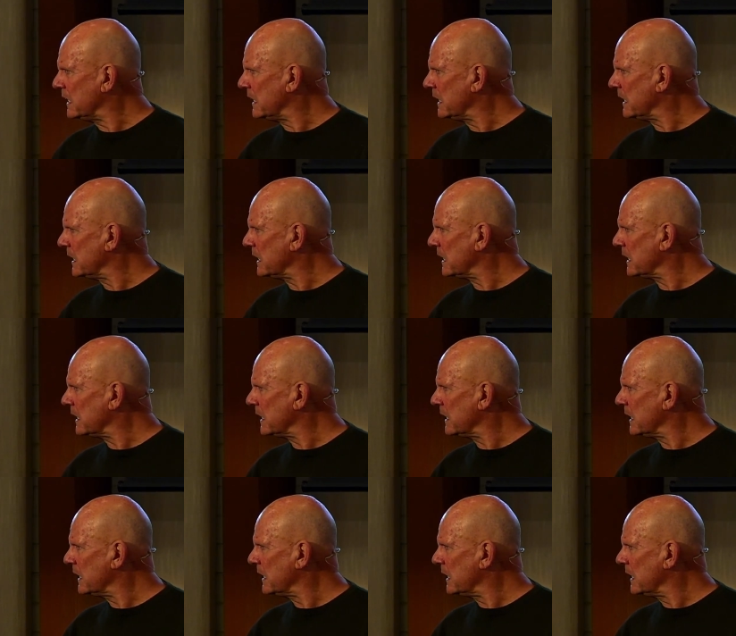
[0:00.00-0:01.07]

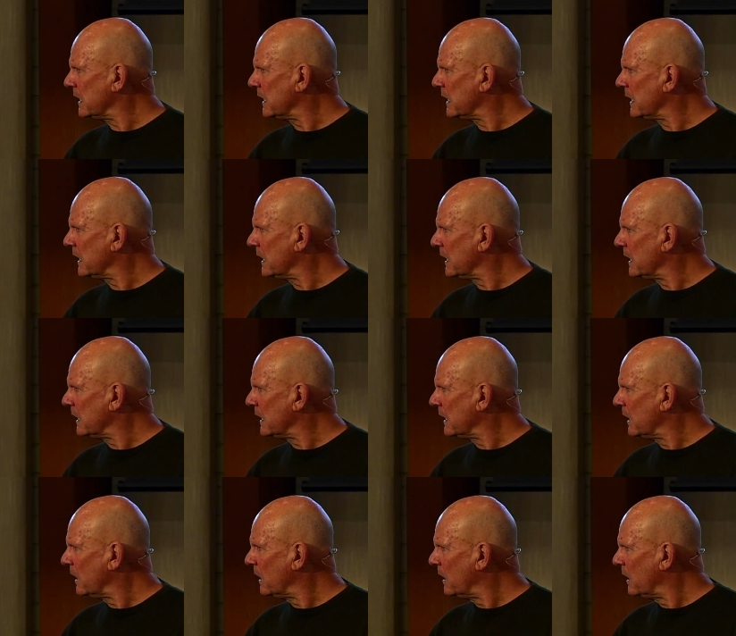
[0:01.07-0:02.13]

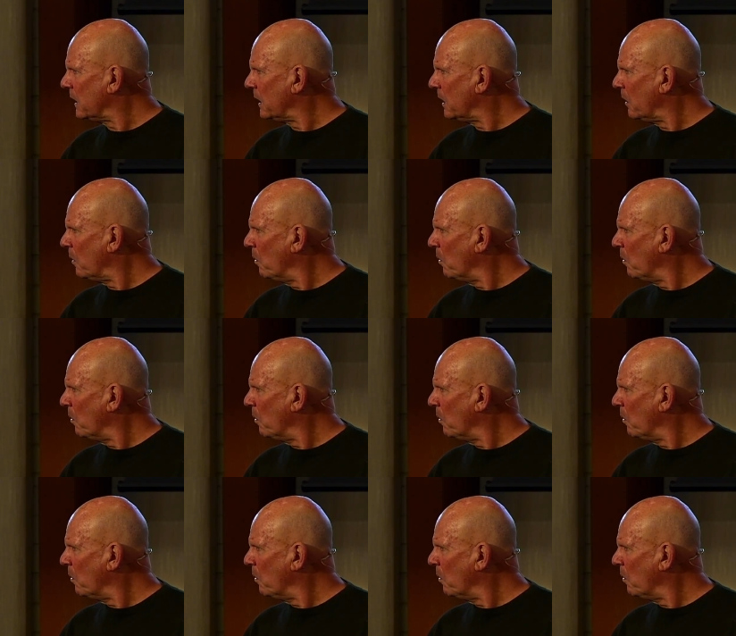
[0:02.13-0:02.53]
Nothing is said.